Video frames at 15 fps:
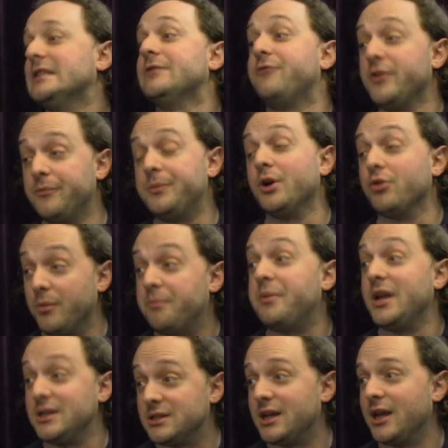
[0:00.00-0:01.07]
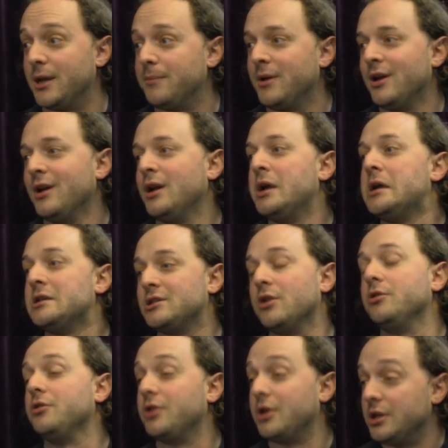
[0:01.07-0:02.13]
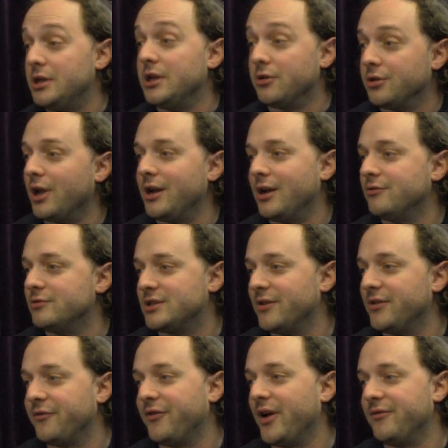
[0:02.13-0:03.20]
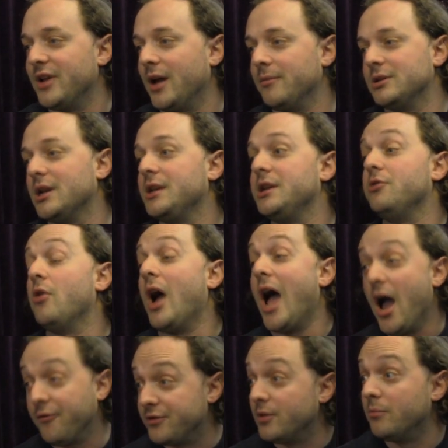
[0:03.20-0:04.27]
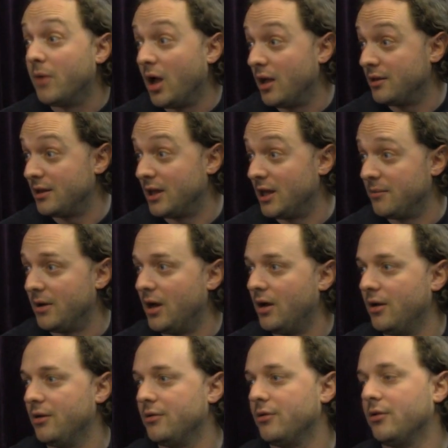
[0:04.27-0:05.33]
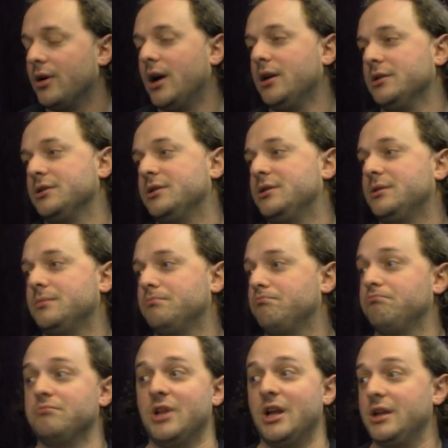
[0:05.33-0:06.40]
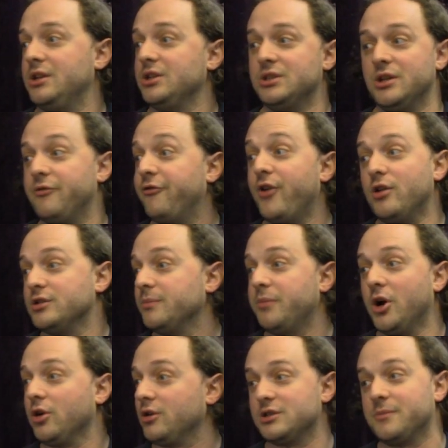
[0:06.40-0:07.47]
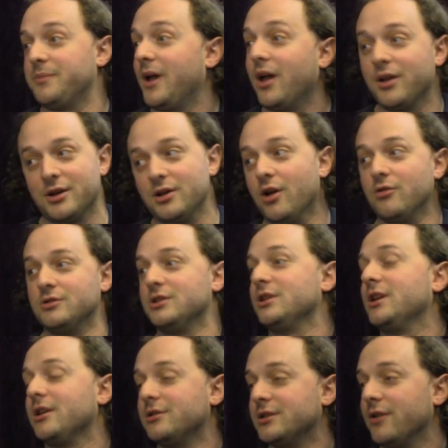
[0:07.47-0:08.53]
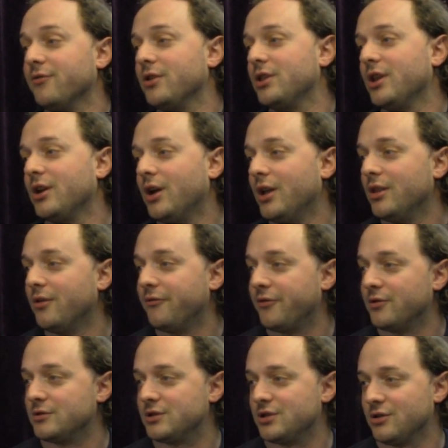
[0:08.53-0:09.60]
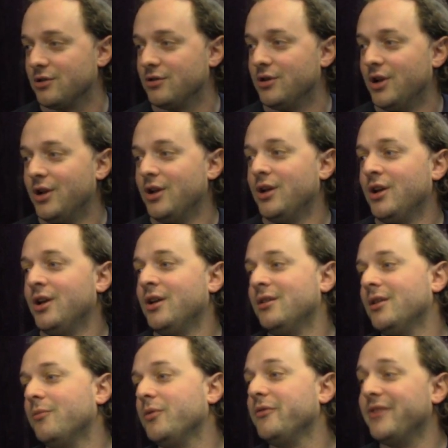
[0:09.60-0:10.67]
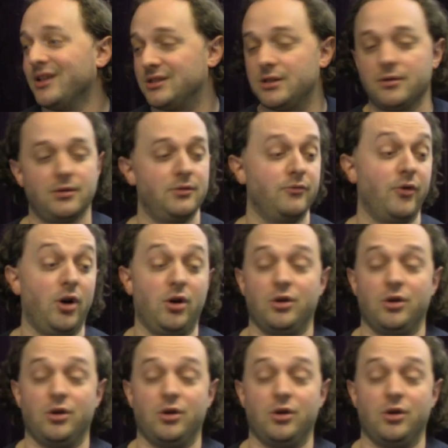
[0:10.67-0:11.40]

we built the base game so you can deal nine hundred seventy-five damage and you have to mod the game out or else like just it falls apart because the paladin goes and kills everything on the first turn, then we've done something wrong.